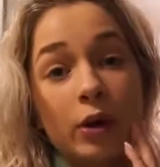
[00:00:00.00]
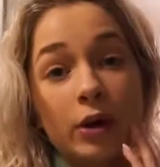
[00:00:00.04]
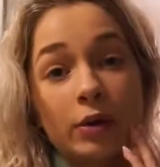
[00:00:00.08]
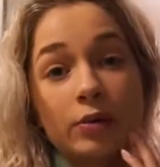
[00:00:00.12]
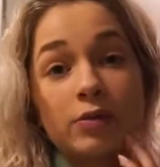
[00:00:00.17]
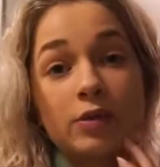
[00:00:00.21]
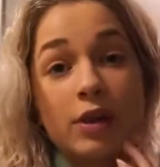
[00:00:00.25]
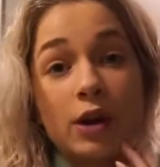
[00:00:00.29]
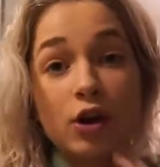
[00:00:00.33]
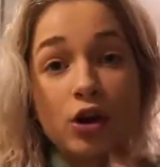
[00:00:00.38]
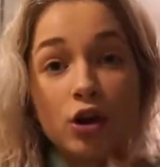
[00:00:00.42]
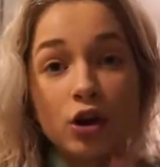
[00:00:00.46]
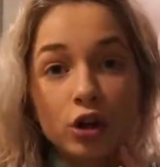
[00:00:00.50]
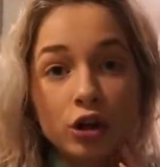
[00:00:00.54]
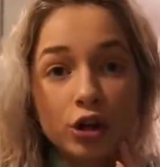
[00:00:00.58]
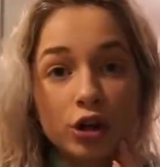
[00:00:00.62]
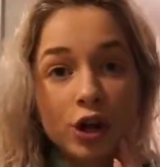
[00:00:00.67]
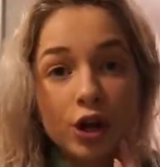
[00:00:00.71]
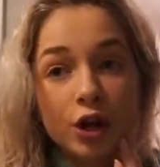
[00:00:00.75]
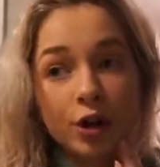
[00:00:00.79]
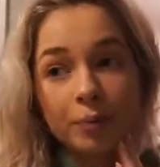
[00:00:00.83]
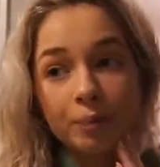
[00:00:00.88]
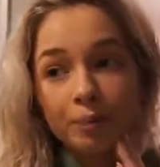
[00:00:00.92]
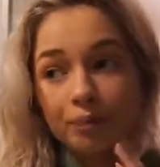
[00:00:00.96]
what I was saying
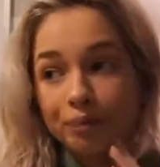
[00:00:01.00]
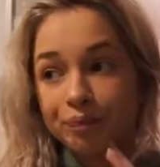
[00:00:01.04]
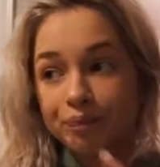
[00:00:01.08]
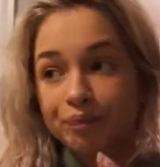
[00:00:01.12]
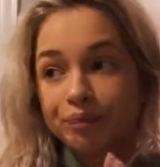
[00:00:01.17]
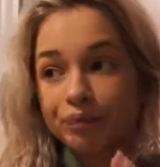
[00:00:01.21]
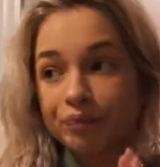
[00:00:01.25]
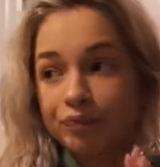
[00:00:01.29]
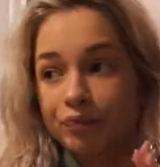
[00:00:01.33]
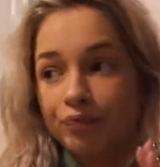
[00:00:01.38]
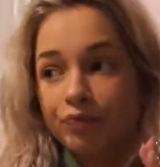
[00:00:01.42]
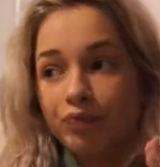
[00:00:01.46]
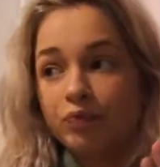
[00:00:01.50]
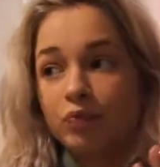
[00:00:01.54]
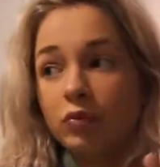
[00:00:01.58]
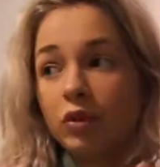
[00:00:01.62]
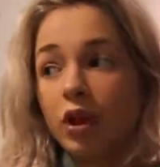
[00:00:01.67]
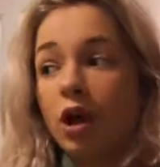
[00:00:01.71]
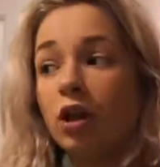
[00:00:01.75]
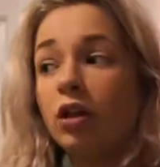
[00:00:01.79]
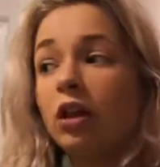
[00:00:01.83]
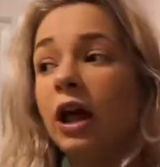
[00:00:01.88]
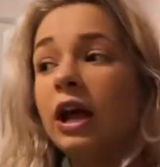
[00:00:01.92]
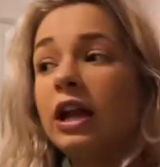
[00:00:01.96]
earlier,
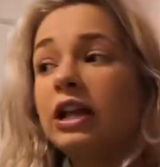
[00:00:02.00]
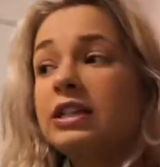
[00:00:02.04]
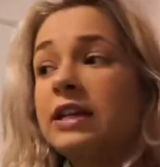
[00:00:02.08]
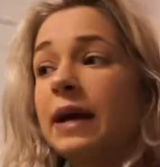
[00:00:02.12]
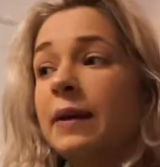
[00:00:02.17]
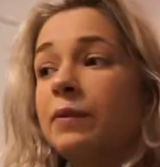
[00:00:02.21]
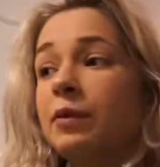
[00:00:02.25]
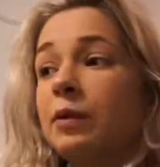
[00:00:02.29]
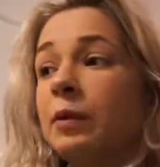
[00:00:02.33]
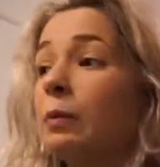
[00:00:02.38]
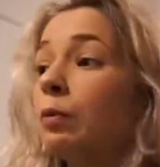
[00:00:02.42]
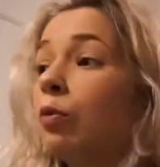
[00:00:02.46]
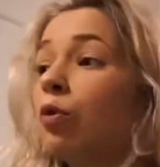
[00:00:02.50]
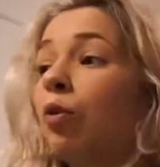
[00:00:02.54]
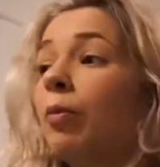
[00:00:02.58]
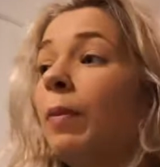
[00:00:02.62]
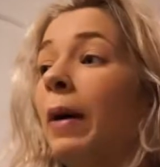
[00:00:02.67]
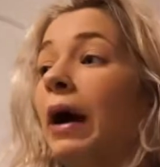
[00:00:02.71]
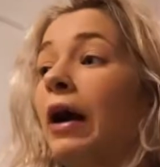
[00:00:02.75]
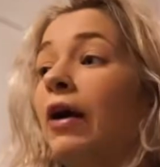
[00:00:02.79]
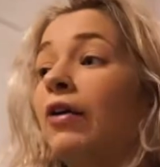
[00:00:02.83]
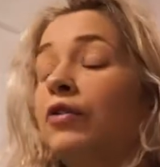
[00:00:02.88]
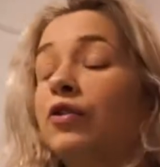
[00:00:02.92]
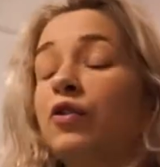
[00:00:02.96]
a lot of times people will
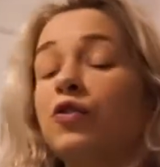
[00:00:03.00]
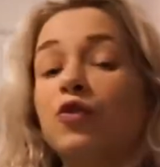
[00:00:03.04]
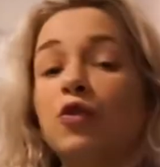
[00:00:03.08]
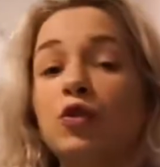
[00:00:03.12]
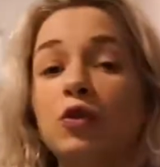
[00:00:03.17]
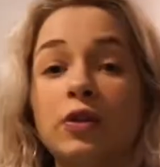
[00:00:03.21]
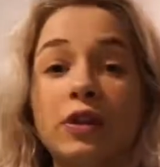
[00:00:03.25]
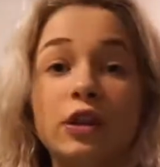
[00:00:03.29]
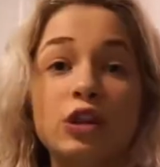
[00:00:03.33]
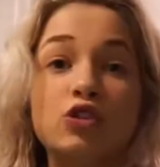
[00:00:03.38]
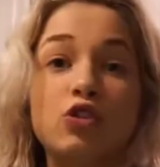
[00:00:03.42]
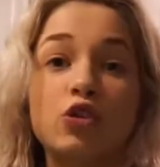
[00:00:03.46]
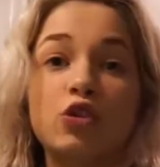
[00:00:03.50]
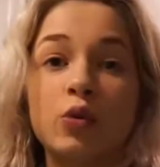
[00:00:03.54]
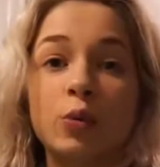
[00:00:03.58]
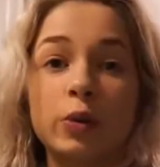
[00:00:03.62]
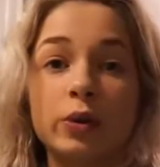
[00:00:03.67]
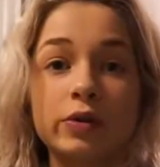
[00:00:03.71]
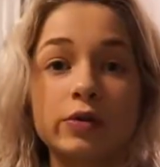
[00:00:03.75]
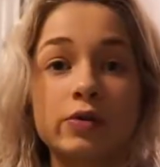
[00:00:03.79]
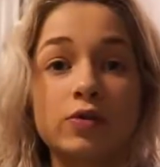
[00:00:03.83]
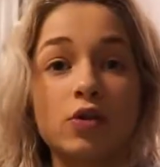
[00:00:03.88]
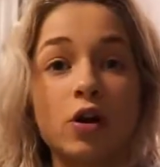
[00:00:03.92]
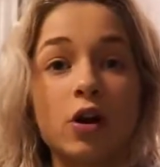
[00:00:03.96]
buy all this food and they don't know
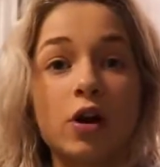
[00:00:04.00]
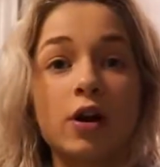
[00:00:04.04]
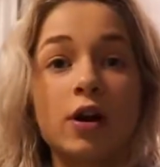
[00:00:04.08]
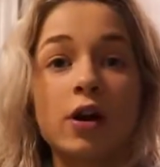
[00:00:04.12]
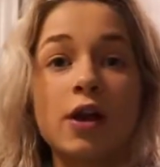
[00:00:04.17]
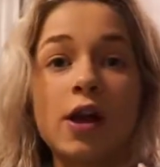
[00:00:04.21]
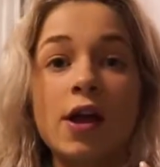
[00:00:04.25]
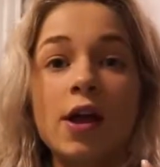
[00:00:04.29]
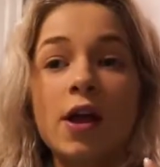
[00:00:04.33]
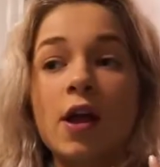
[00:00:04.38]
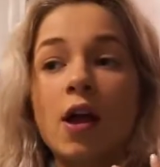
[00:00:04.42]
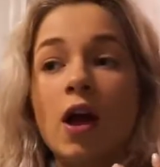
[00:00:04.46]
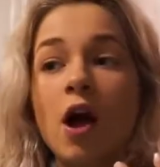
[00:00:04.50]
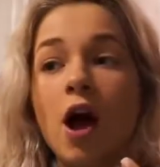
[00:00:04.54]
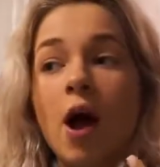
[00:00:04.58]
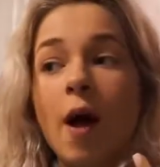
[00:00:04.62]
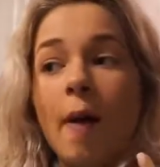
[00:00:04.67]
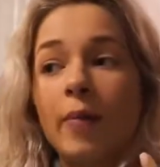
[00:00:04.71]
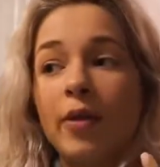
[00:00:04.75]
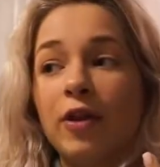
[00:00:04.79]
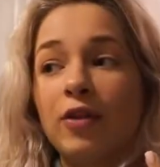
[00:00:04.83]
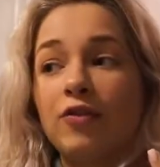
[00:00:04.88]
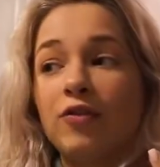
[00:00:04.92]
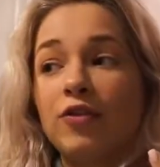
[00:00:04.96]
where to start.
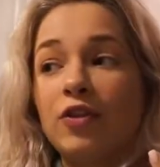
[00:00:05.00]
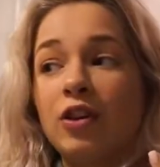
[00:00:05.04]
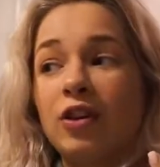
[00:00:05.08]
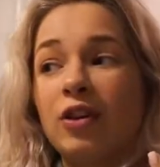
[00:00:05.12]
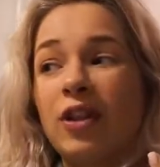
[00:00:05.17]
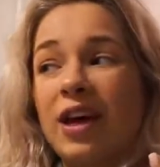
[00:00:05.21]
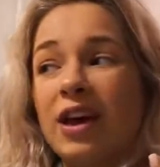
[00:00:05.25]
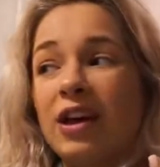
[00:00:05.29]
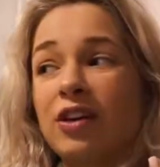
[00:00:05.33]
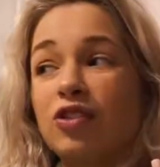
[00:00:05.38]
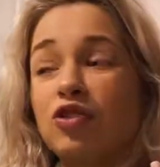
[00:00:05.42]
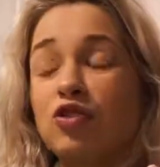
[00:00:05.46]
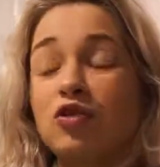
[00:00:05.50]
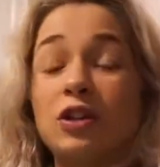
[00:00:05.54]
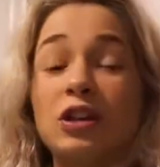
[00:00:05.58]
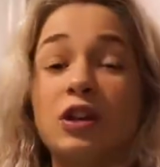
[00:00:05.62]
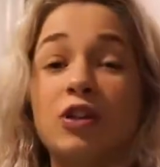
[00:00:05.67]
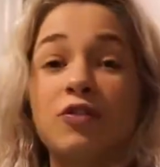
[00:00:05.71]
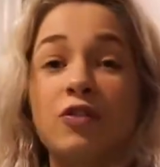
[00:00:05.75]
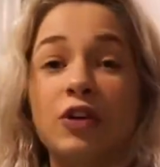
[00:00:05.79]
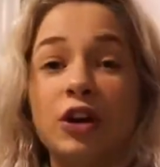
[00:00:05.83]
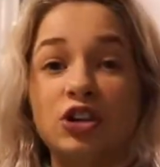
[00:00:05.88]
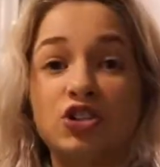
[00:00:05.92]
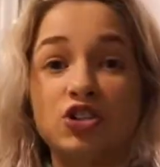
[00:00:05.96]
Um, they feel like you need
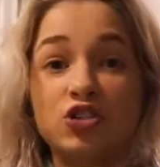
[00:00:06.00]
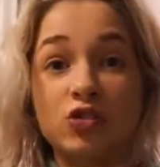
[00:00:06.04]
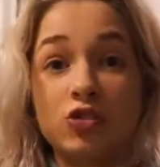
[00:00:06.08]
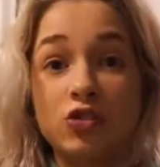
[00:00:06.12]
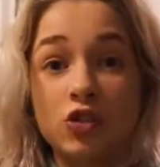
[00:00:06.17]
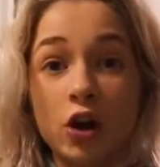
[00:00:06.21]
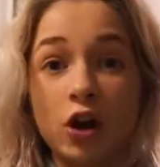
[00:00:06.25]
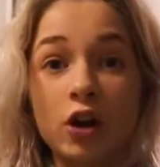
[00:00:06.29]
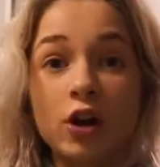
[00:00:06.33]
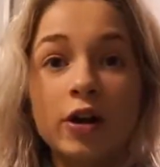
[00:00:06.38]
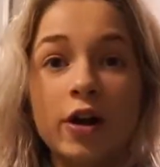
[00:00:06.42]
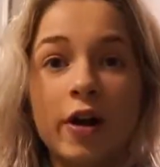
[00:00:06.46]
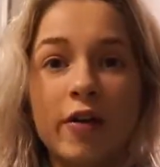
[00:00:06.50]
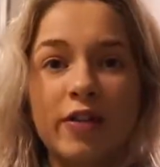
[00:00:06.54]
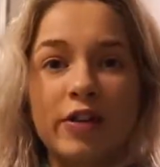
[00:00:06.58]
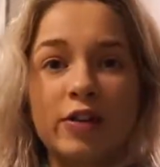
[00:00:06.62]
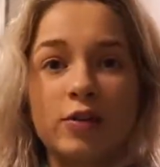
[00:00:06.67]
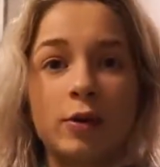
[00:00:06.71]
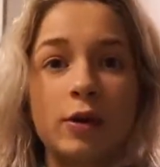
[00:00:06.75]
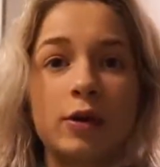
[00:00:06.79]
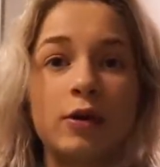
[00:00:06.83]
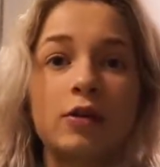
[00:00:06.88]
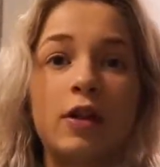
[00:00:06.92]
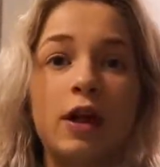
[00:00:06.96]
a fresh start and
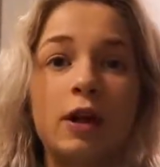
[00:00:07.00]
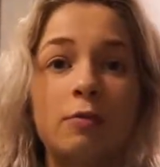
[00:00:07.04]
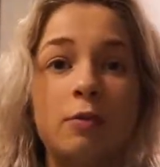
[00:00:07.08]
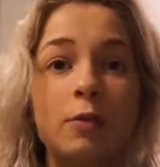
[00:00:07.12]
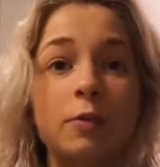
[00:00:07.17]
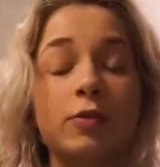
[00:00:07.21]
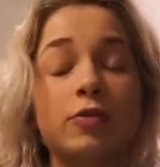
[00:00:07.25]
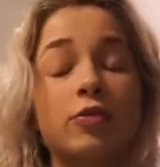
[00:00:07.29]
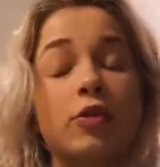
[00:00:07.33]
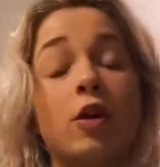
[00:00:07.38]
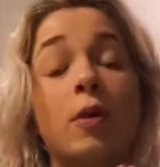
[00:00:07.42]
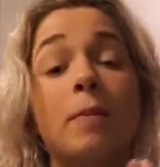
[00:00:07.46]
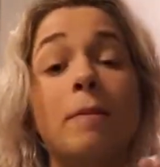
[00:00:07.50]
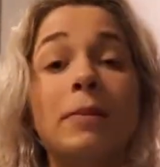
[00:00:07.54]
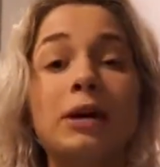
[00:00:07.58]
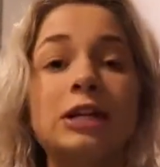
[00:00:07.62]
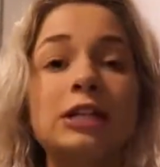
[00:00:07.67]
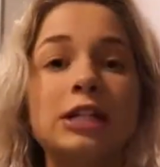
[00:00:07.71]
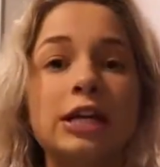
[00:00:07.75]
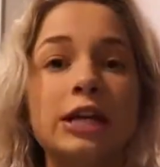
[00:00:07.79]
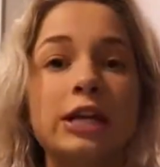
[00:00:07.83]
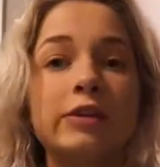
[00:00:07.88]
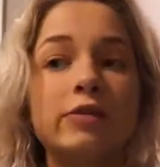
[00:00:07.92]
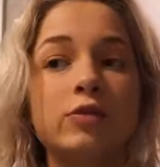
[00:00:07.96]
that's why a lot of people start on
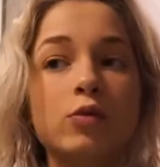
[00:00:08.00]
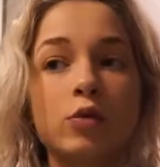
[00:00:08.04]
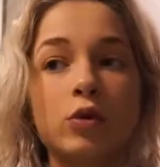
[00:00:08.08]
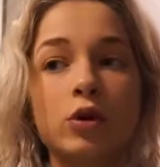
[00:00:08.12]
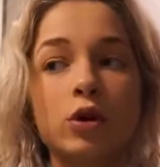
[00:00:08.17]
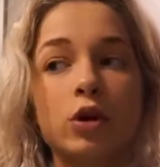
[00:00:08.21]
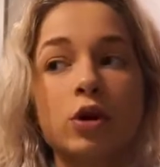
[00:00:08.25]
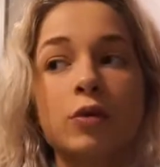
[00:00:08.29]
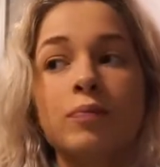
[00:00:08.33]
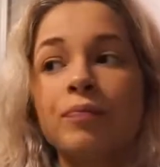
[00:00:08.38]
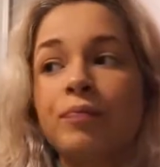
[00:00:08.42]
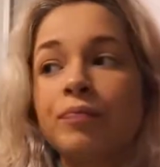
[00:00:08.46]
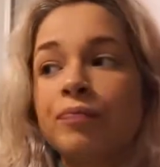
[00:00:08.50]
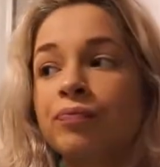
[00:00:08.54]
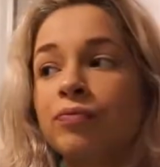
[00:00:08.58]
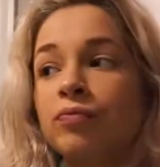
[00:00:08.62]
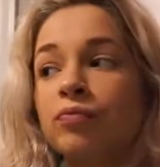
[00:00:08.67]
Mondays or